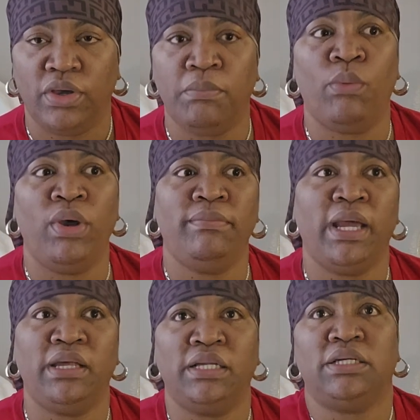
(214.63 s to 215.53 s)
But when
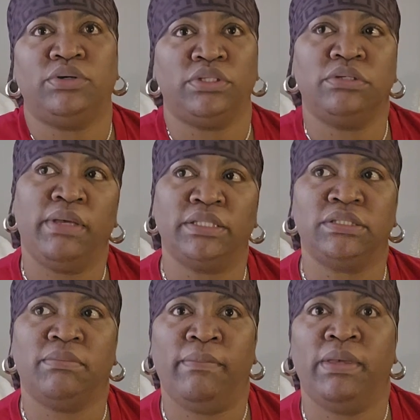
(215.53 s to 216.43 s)
my daughter turned to me and
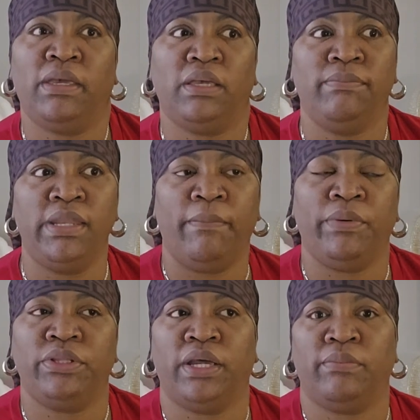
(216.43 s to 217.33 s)
said, Mommy, you been a
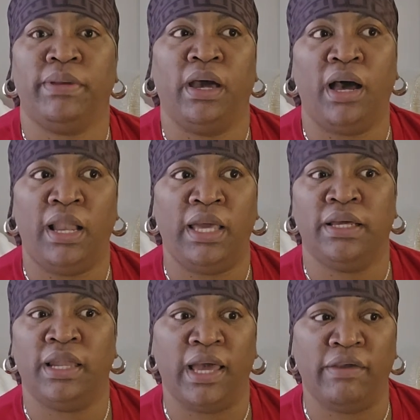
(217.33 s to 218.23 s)
protect me all of
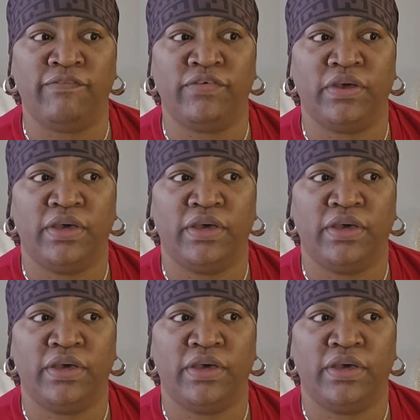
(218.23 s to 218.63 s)
your life.